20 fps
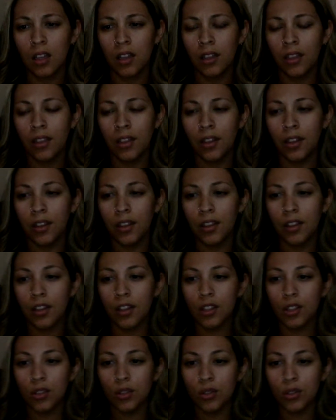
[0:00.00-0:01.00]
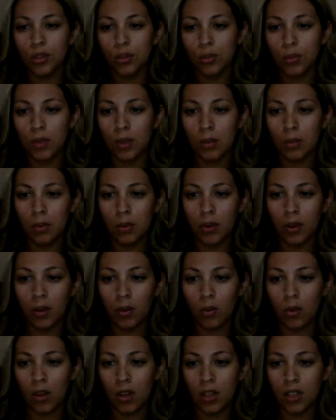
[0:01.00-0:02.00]
The other YouTube people I
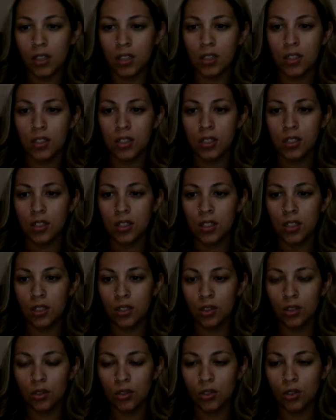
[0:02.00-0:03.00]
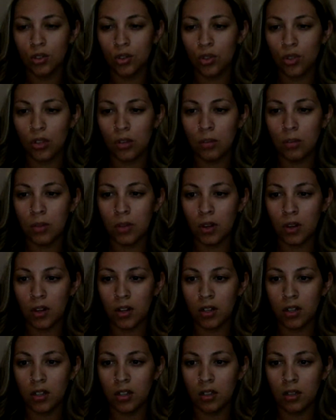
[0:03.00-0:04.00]
watch use
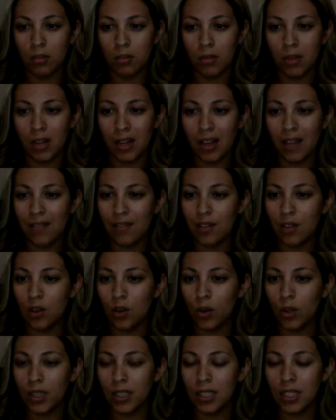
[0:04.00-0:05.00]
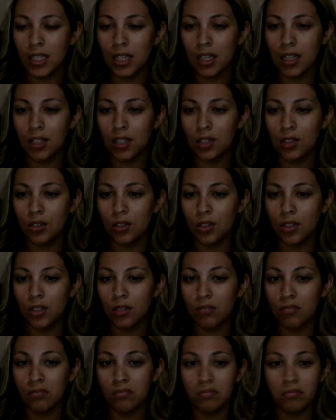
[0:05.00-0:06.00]
StreamYard, but I have no idea how to use it.
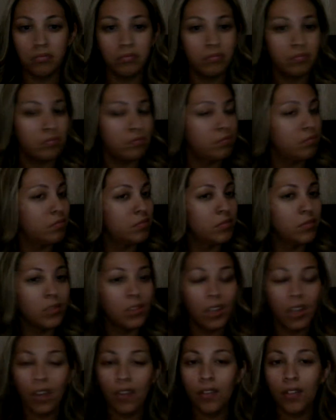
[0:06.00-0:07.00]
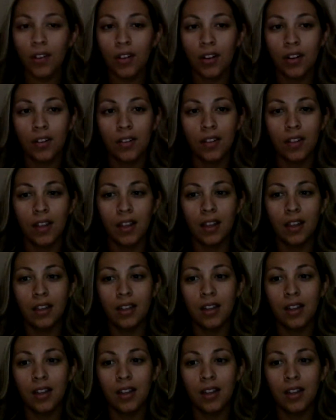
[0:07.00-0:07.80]
Never heard of that.